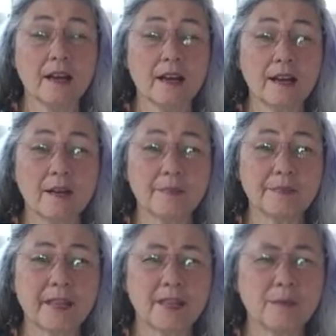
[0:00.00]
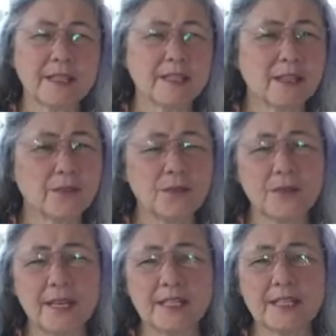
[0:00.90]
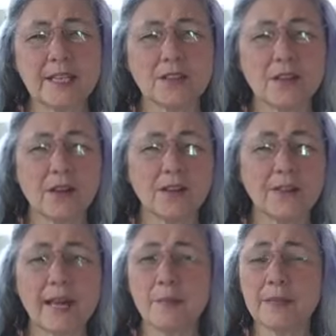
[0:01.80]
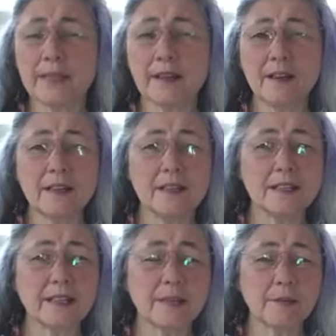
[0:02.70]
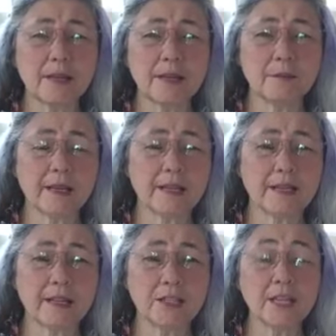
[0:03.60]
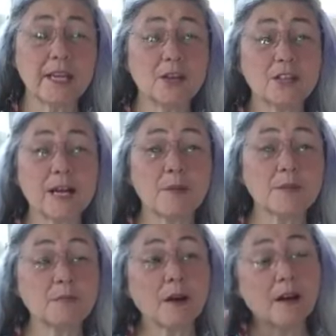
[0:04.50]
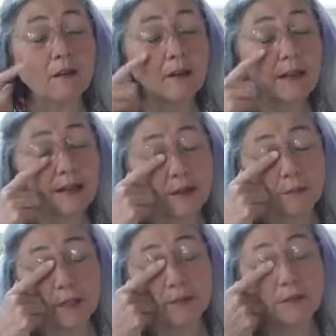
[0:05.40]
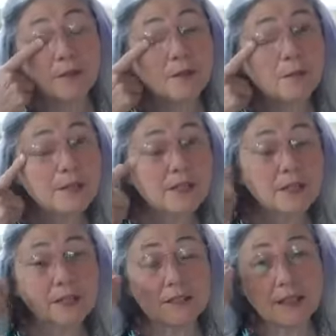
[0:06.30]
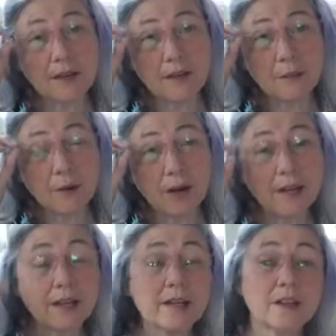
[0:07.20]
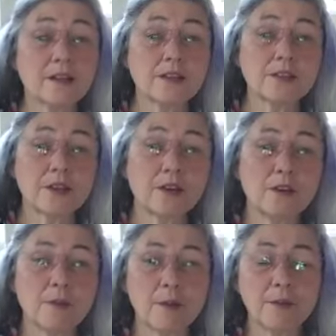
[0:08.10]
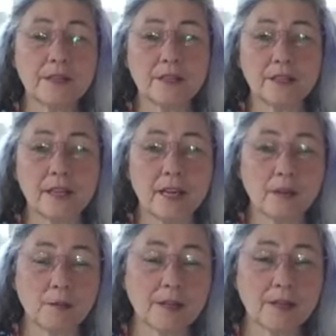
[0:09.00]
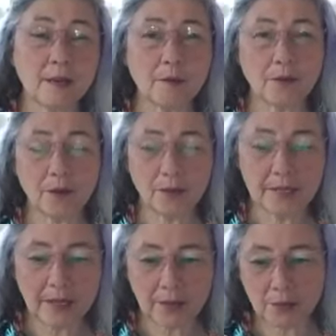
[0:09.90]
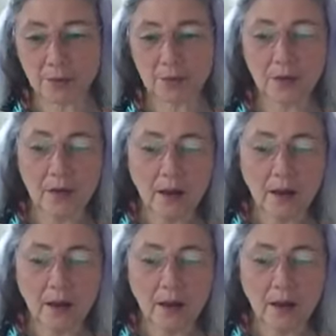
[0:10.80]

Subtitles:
And it might take a few days to get to all of that because I'm at my educator job tomorrow and I'm leaving for the beach on Saturday morning. So it might be Sunday or Monday before we get through